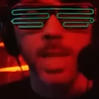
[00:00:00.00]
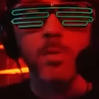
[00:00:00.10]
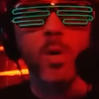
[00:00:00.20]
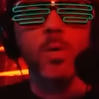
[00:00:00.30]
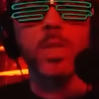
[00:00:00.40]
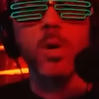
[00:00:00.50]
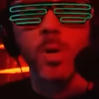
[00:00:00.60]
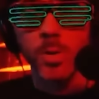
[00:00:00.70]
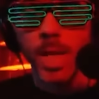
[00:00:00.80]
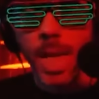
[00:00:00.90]
involved in
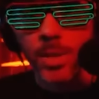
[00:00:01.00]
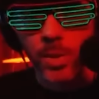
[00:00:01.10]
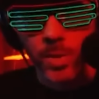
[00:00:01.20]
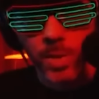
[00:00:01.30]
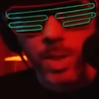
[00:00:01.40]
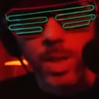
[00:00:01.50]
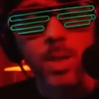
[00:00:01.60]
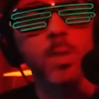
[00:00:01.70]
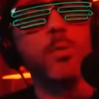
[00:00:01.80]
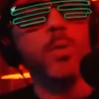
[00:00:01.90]
altercations.
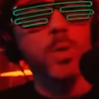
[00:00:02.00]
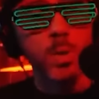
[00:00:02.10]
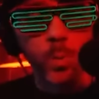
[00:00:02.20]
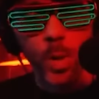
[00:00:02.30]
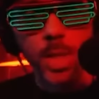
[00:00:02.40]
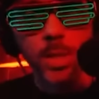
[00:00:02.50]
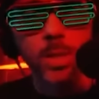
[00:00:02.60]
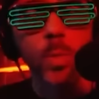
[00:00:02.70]
The first of which